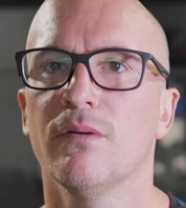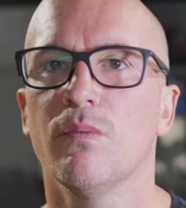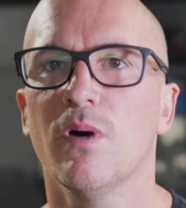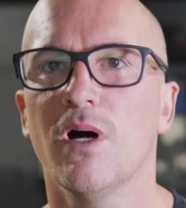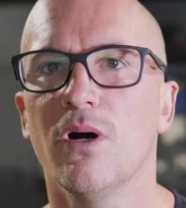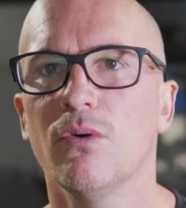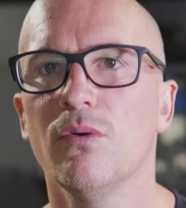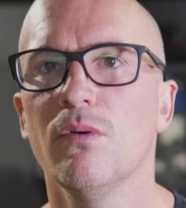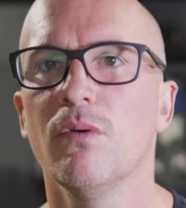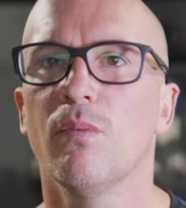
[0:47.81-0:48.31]

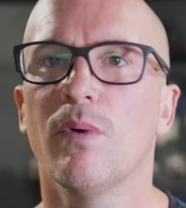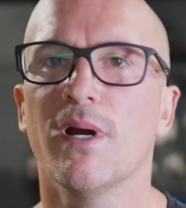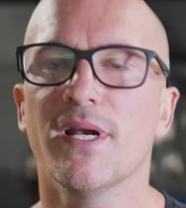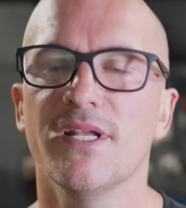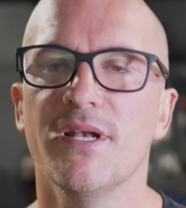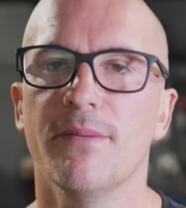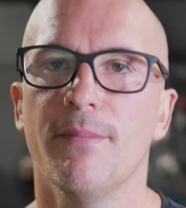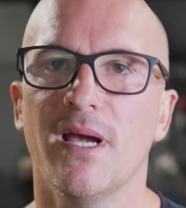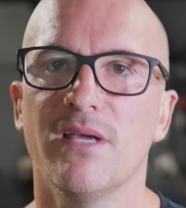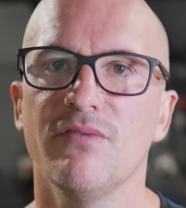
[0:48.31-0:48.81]
Well, one of
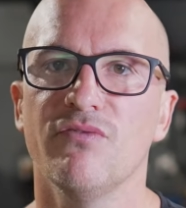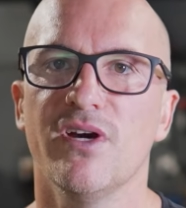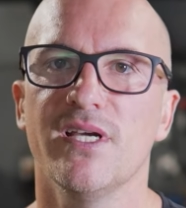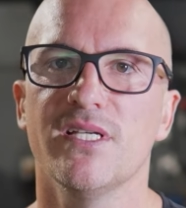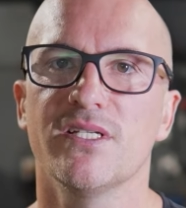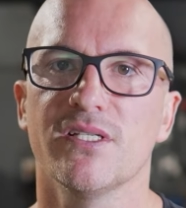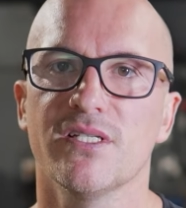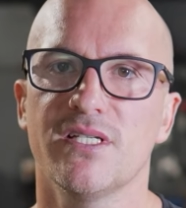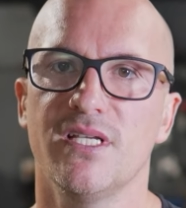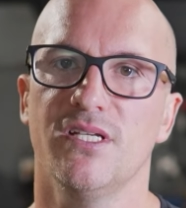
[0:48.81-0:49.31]
the main
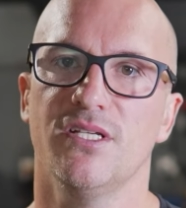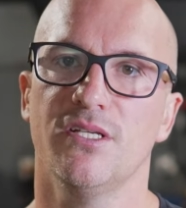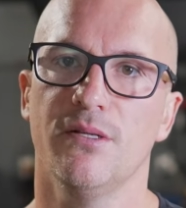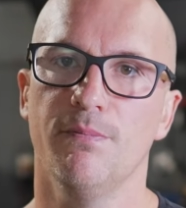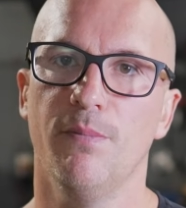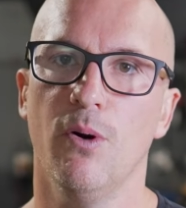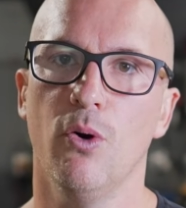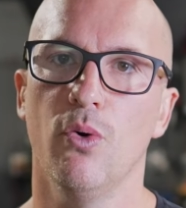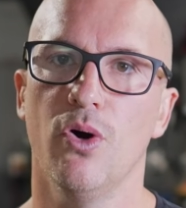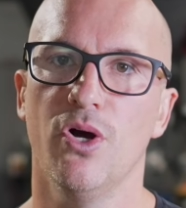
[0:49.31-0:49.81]
reasons it's
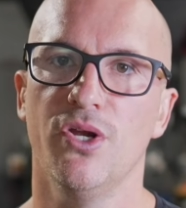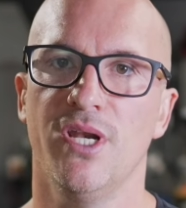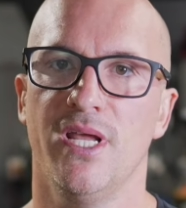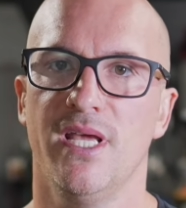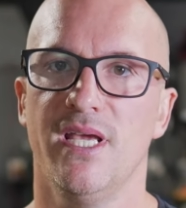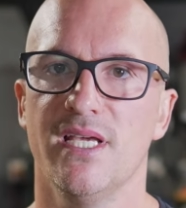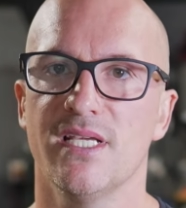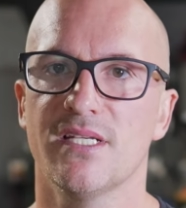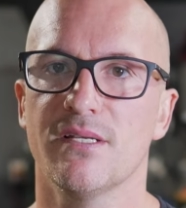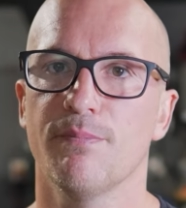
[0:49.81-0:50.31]
important
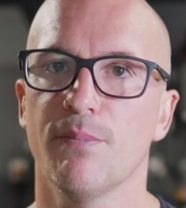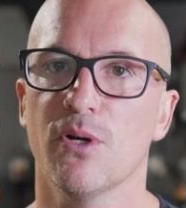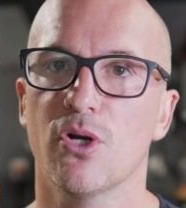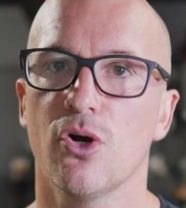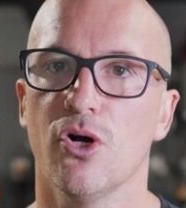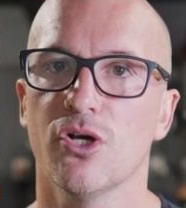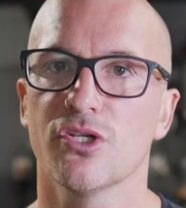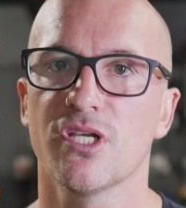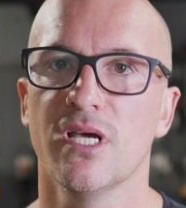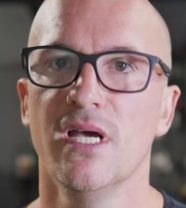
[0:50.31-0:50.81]
is
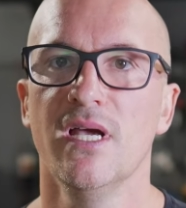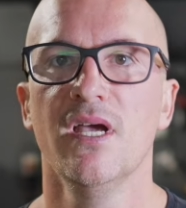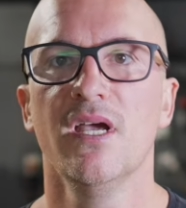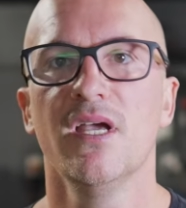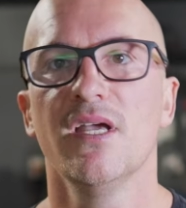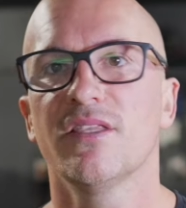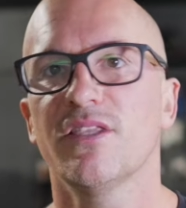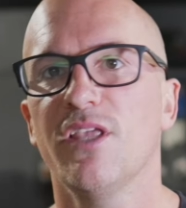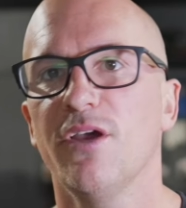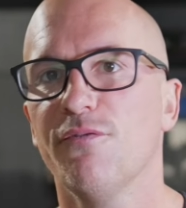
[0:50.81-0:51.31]
because
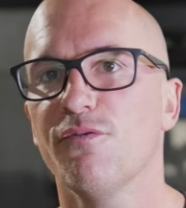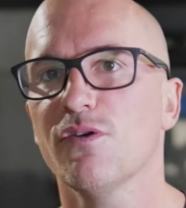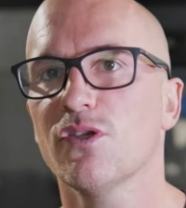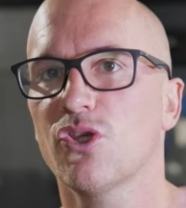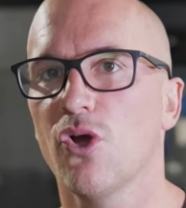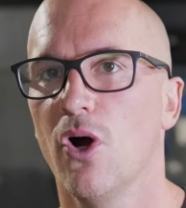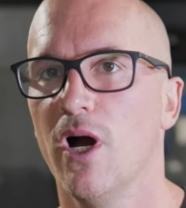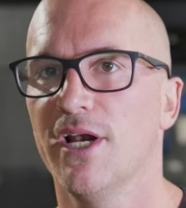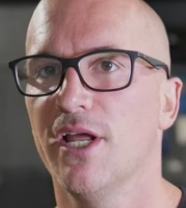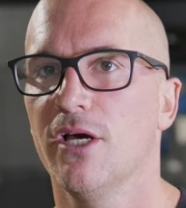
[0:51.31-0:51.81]
different
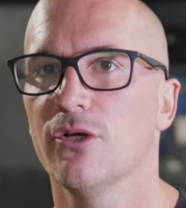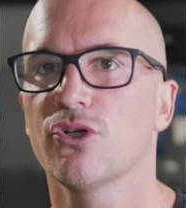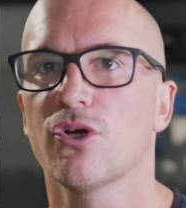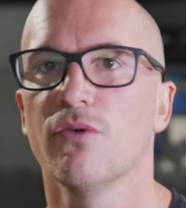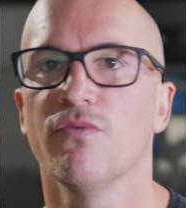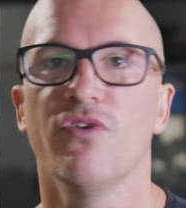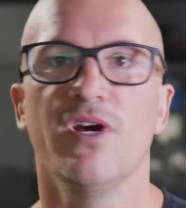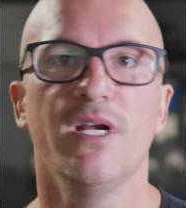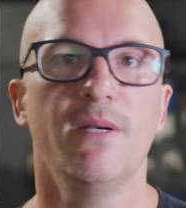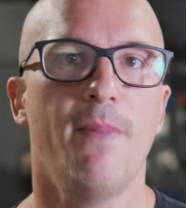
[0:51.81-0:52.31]
dynos
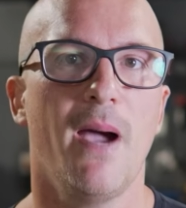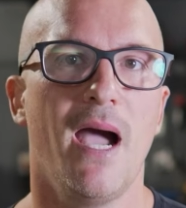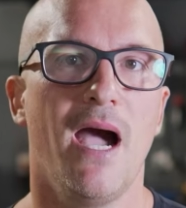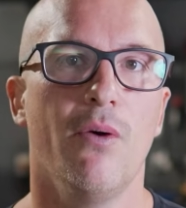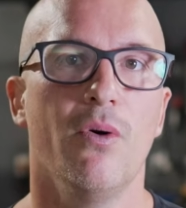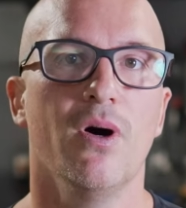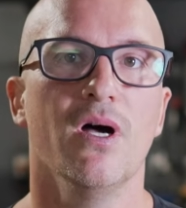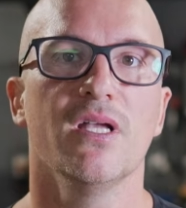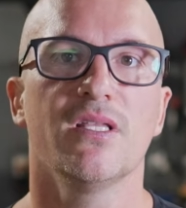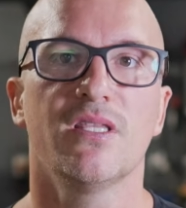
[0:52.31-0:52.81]
can read
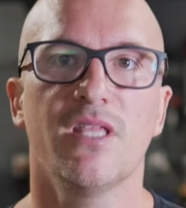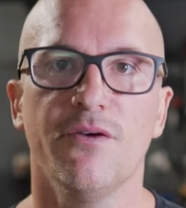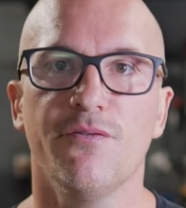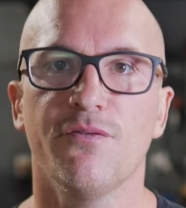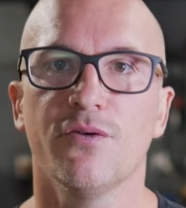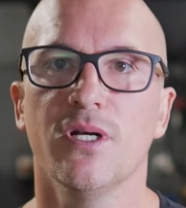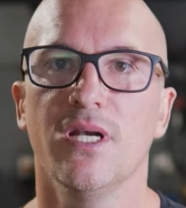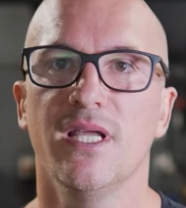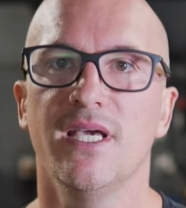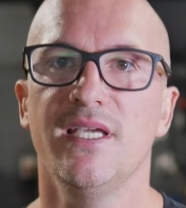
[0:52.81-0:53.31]
power
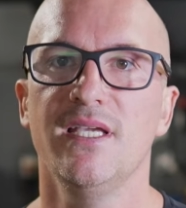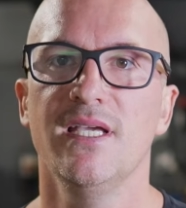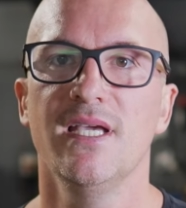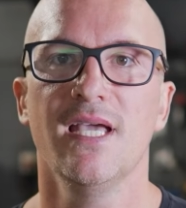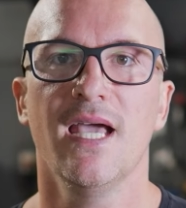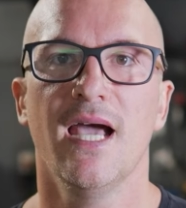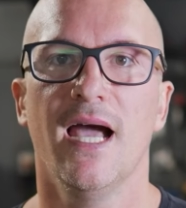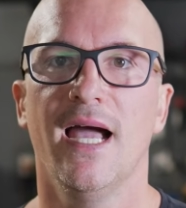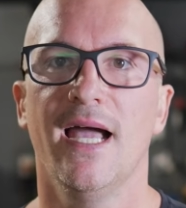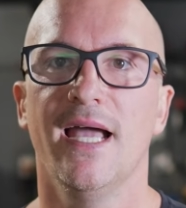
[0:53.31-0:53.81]
differently,
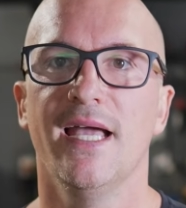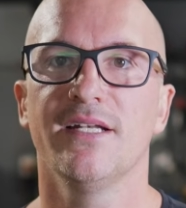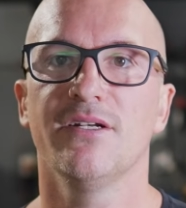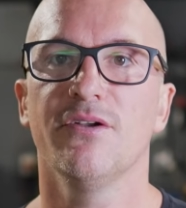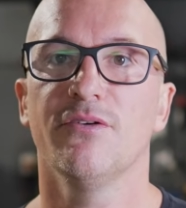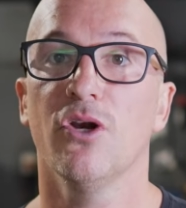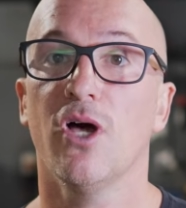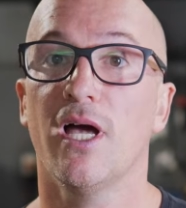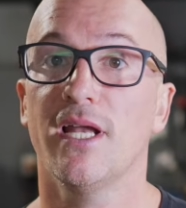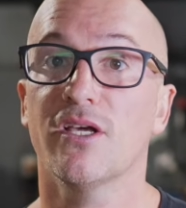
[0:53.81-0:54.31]
and
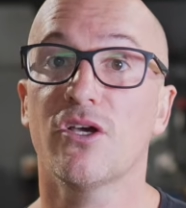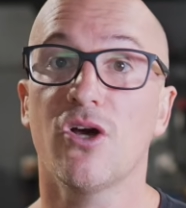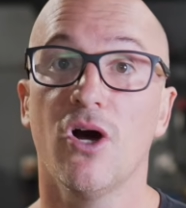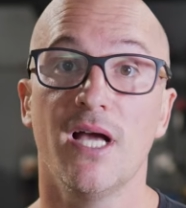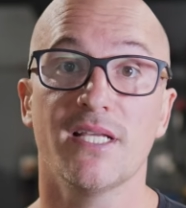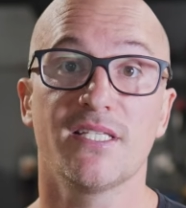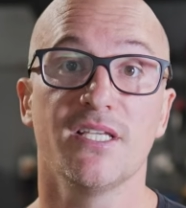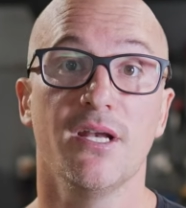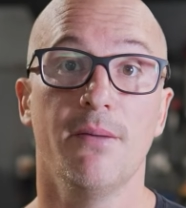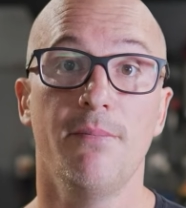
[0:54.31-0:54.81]
like the
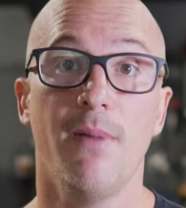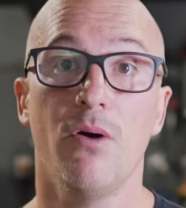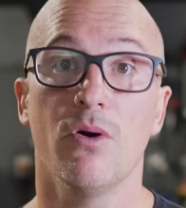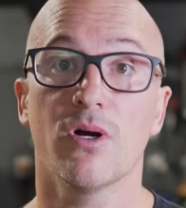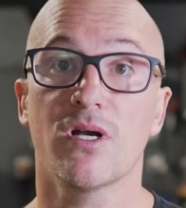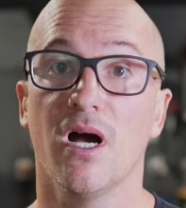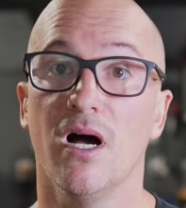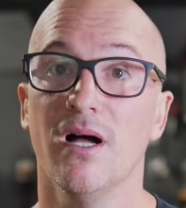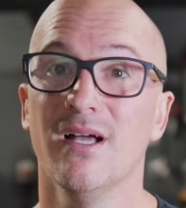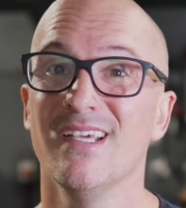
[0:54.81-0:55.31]
guys in
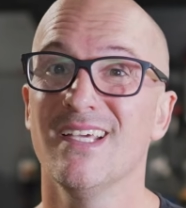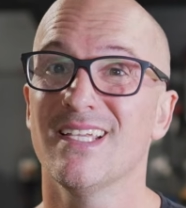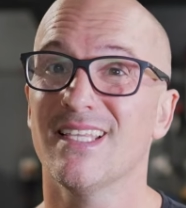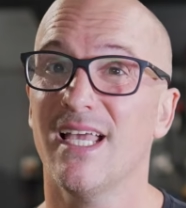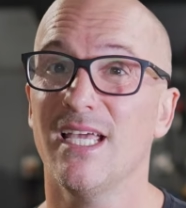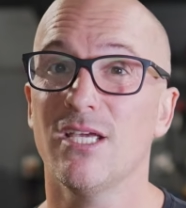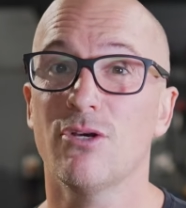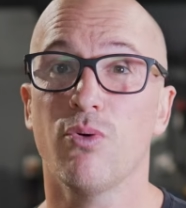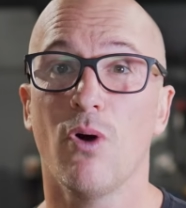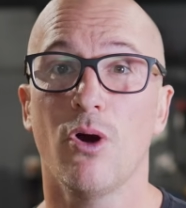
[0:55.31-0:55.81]
America,
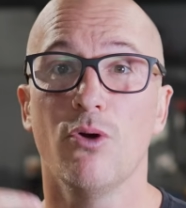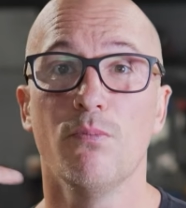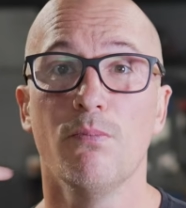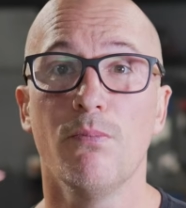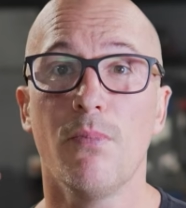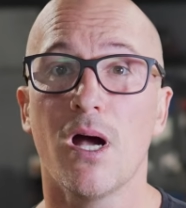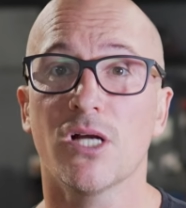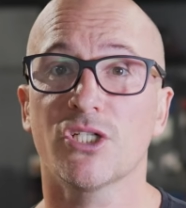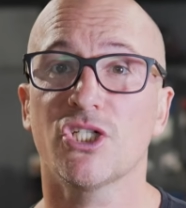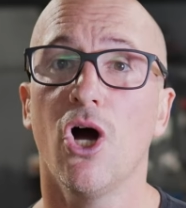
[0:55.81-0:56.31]
they quote
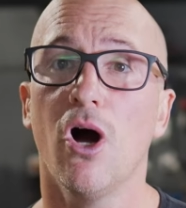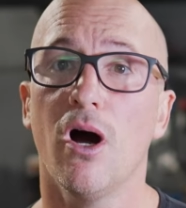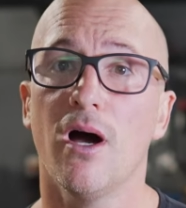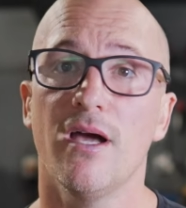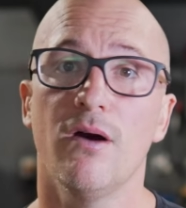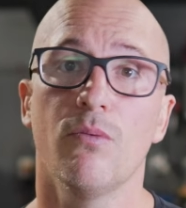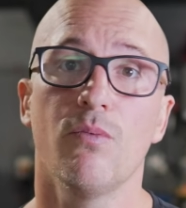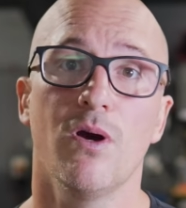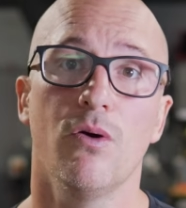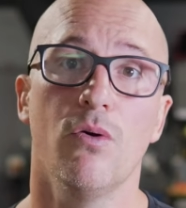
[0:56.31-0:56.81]
much
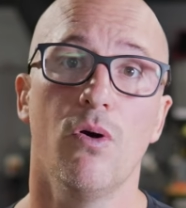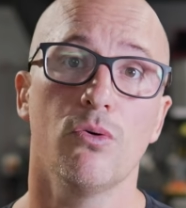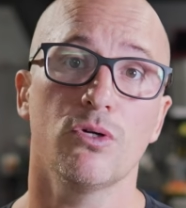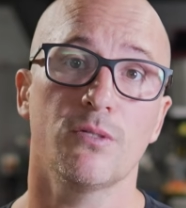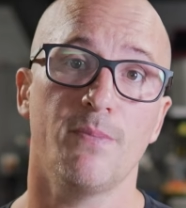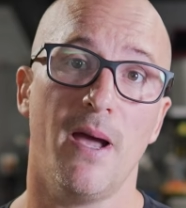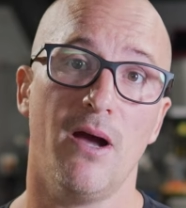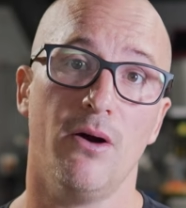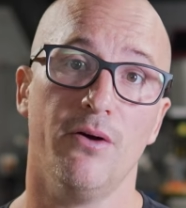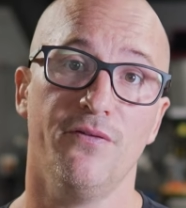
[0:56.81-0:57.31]
higher wheel
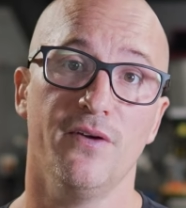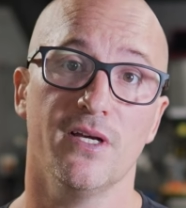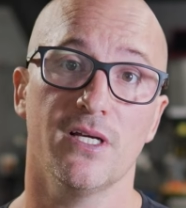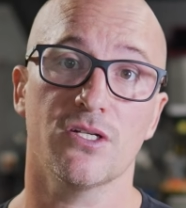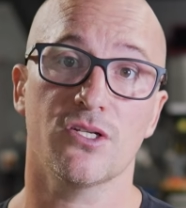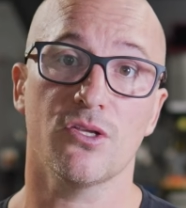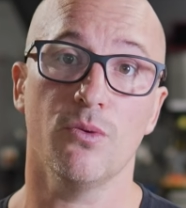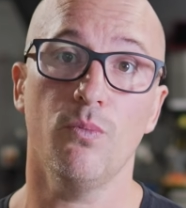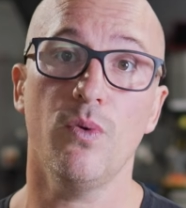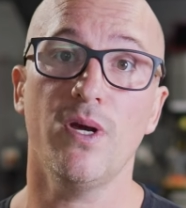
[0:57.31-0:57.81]
horsepower
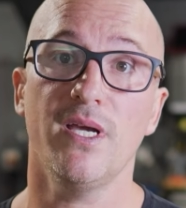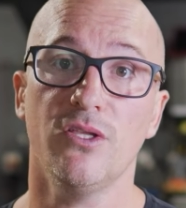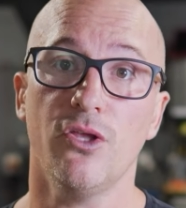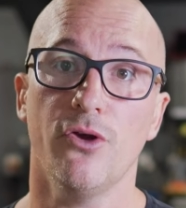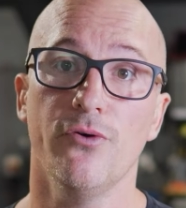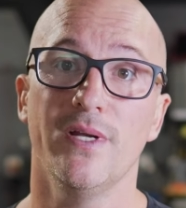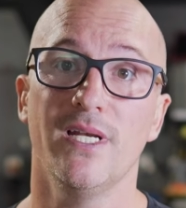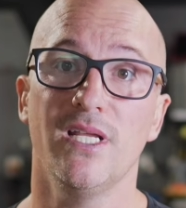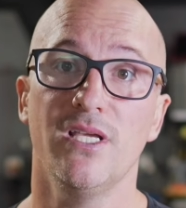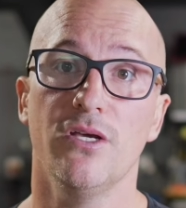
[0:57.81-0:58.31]
figures than we
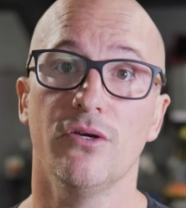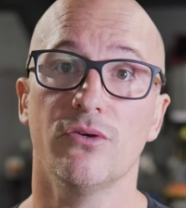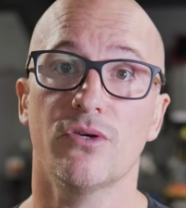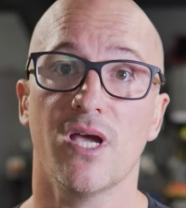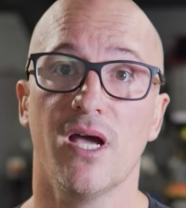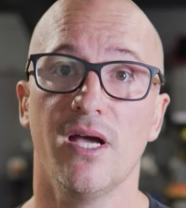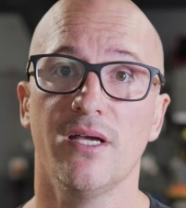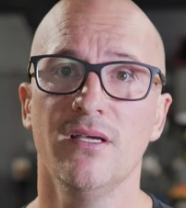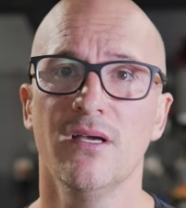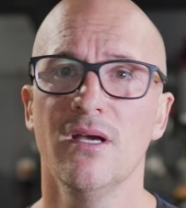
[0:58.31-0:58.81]
do in the
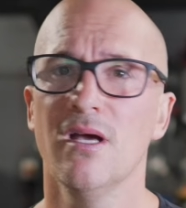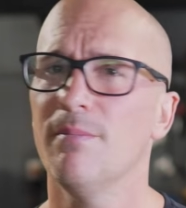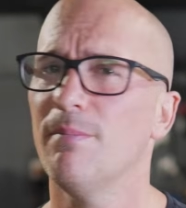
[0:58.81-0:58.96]
UK.